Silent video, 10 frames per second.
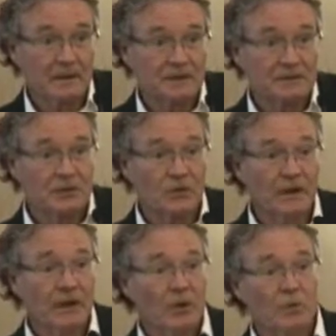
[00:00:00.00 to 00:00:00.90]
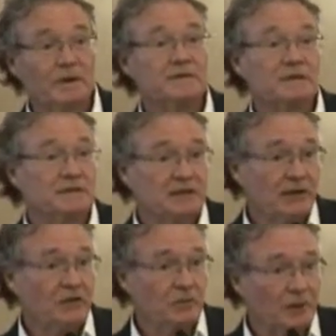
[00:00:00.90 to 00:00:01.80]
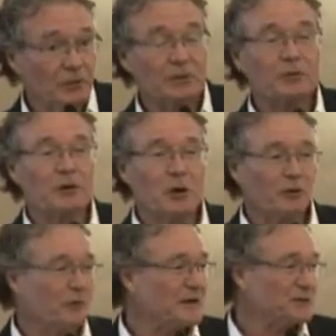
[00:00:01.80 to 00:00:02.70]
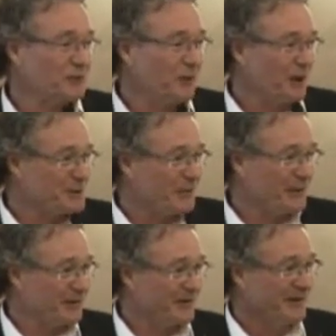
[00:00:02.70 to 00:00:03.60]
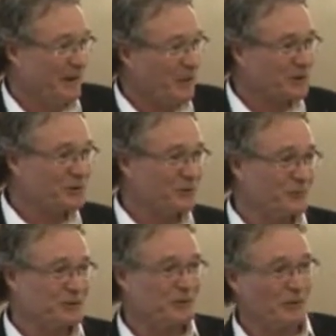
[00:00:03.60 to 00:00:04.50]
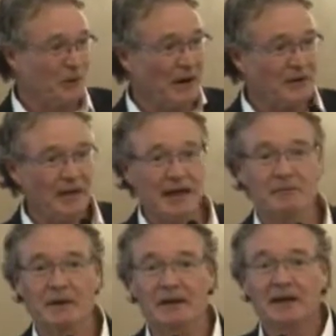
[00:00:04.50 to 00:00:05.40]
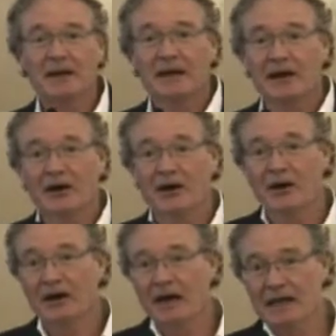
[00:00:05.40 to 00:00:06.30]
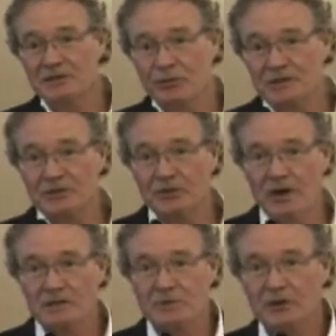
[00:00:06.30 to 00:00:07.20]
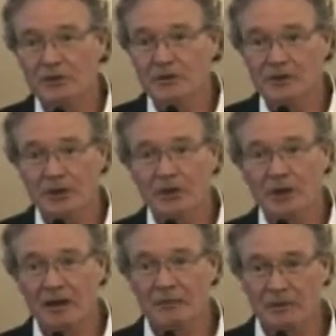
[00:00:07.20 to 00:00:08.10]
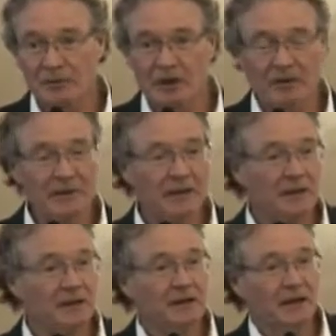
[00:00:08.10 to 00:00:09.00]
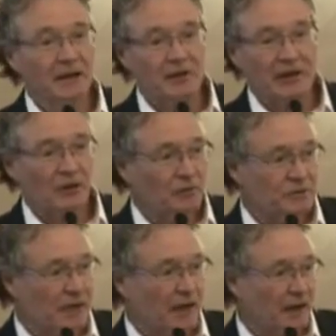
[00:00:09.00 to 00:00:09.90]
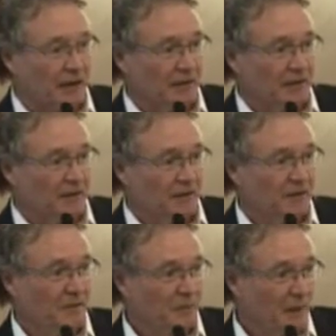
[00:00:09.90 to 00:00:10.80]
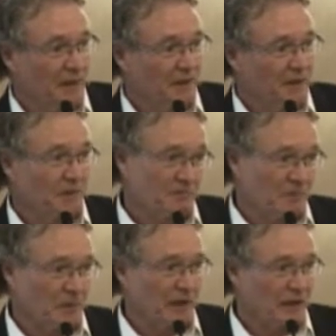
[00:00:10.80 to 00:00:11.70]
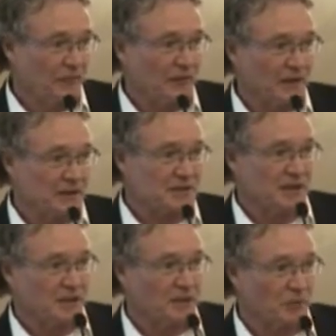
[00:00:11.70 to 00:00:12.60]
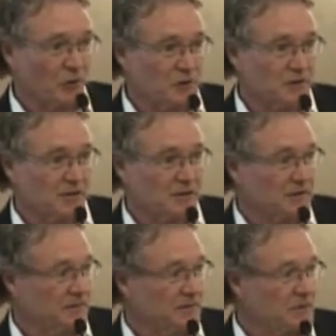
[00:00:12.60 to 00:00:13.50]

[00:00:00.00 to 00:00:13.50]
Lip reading: So we did terribly. We were called a rescue hospital. I'm not sure if we should be proud of that, but as a rescue hospital, a lot of people come in, they don't die, but you make them fairly sick in the process.